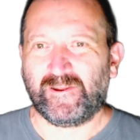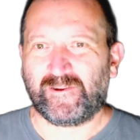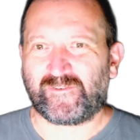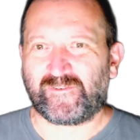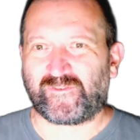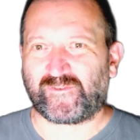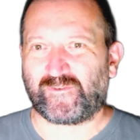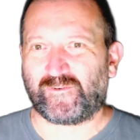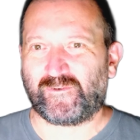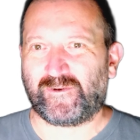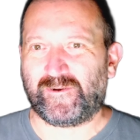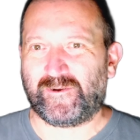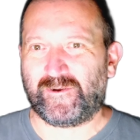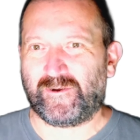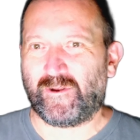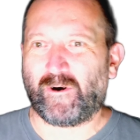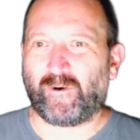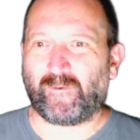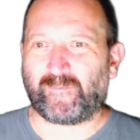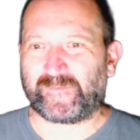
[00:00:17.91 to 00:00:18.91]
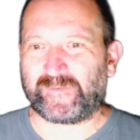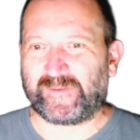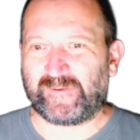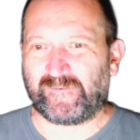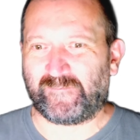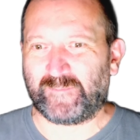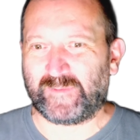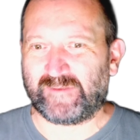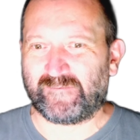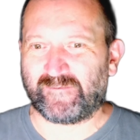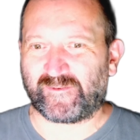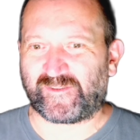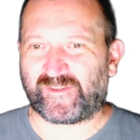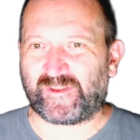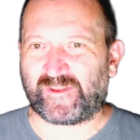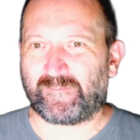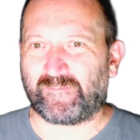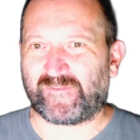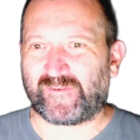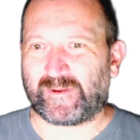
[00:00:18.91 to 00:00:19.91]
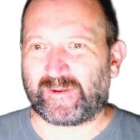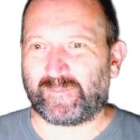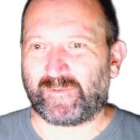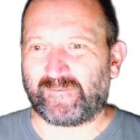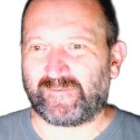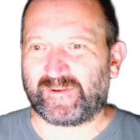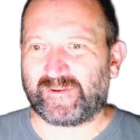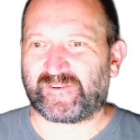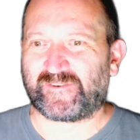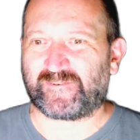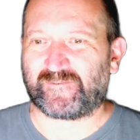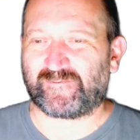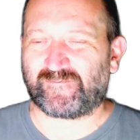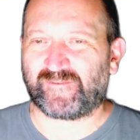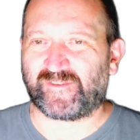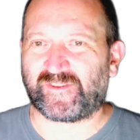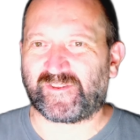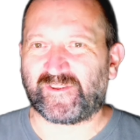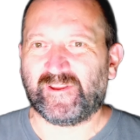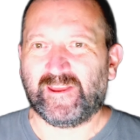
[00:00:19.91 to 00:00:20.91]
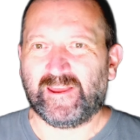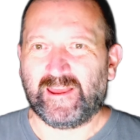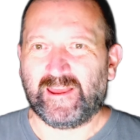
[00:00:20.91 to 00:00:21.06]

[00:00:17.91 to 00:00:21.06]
should not give me the same type of issues